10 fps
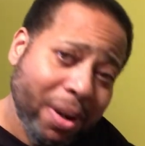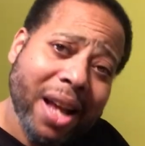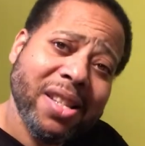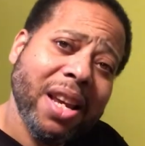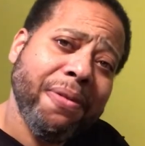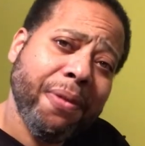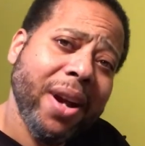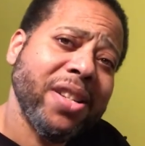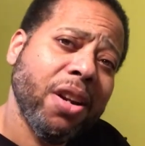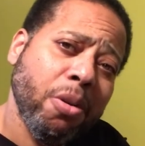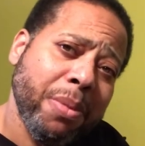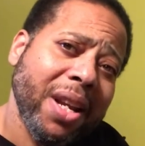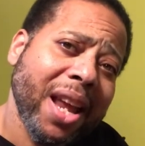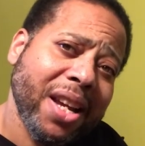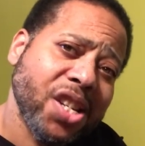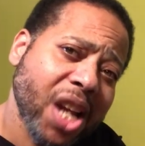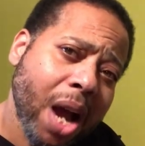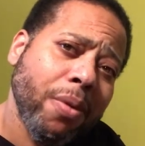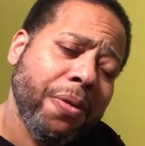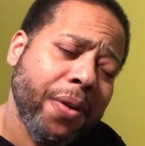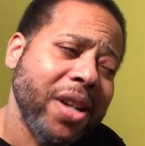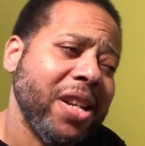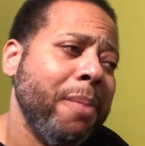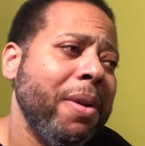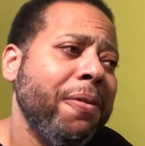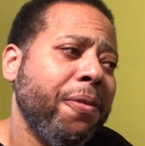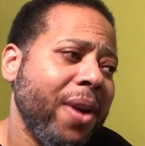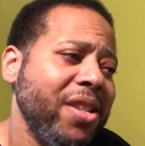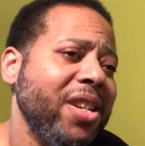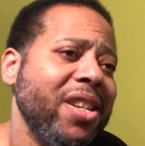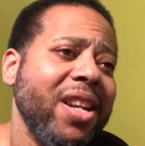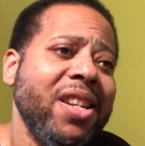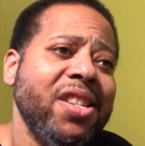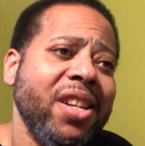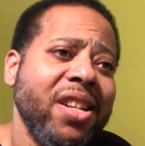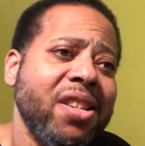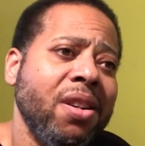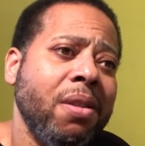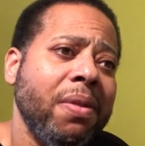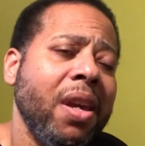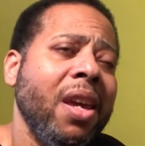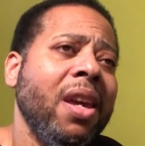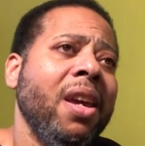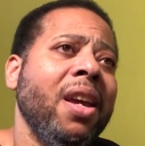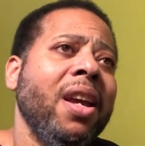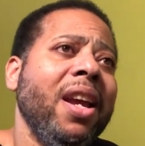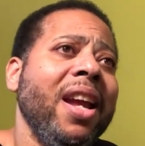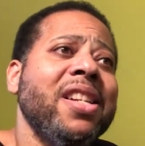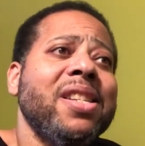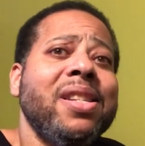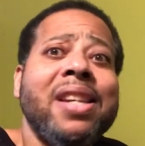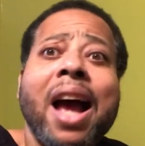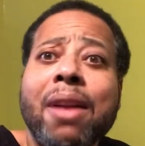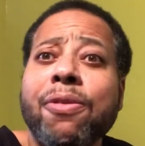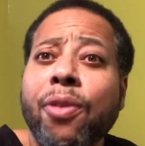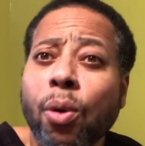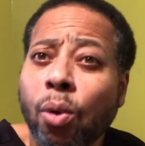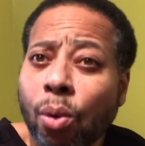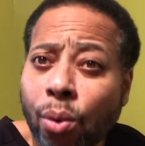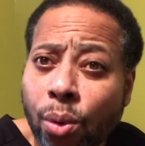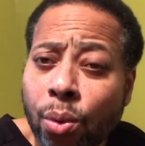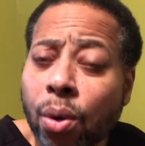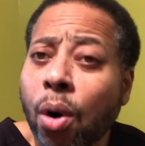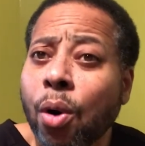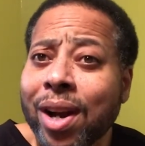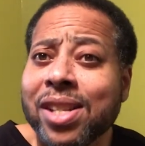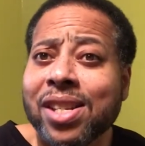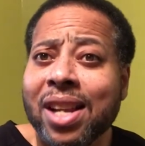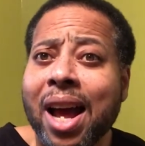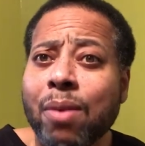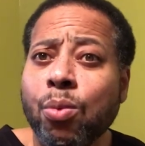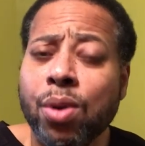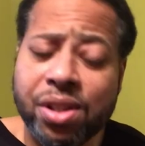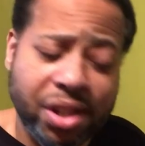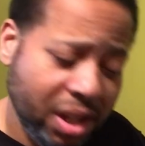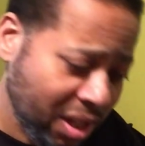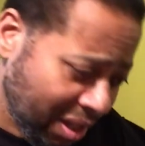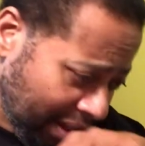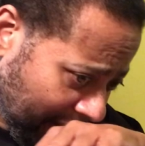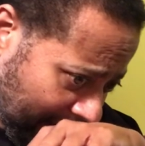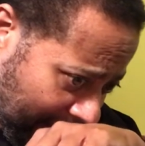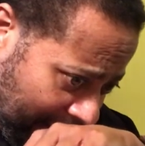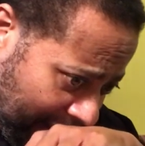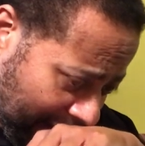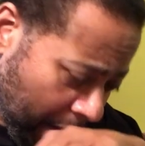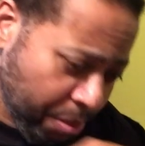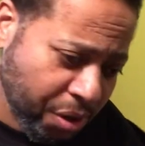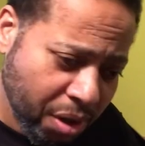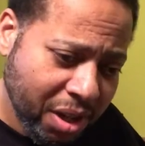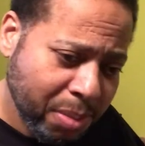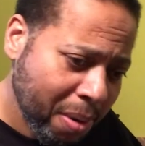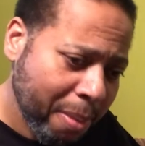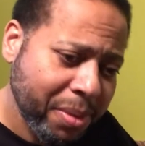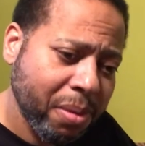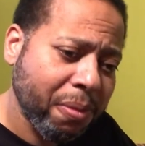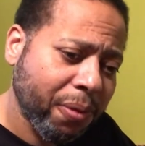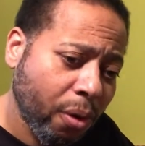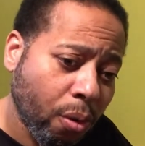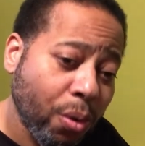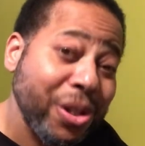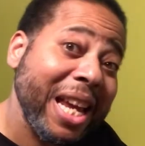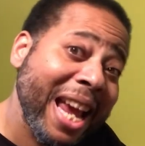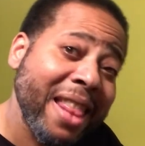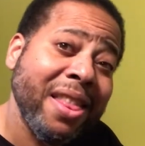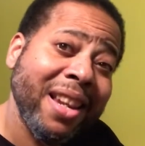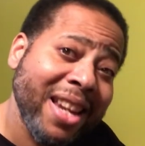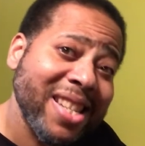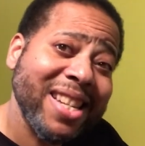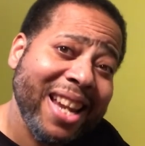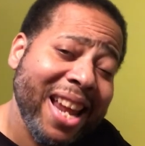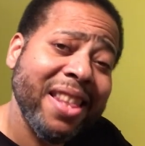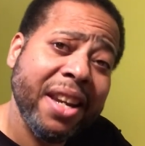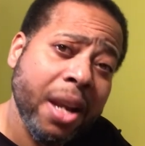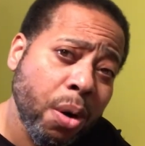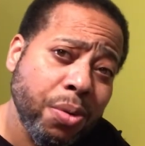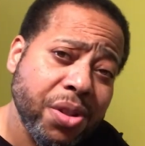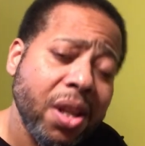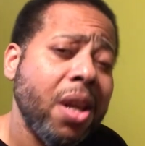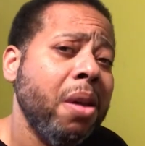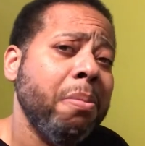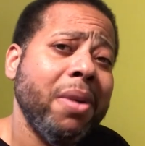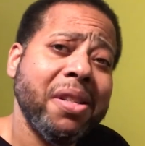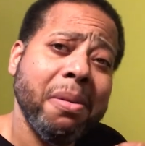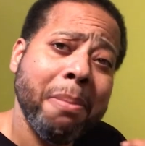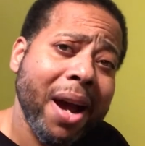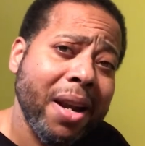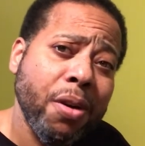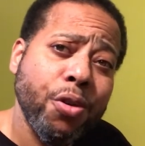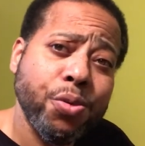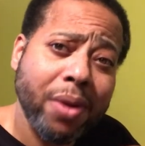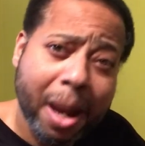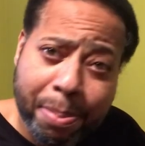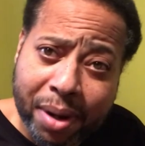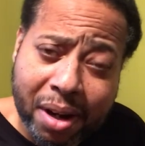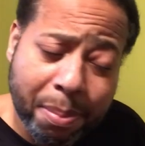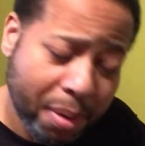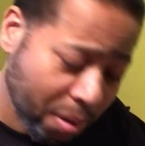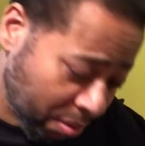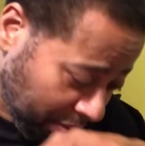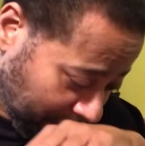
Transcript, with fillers: I say fresh, I don't mean like shower fresh. I mean fresh in the sense of it's not floral or it's not woodsy. I'm sure there's probably some florals in, listed in the notes, but to my nose, what I pick up on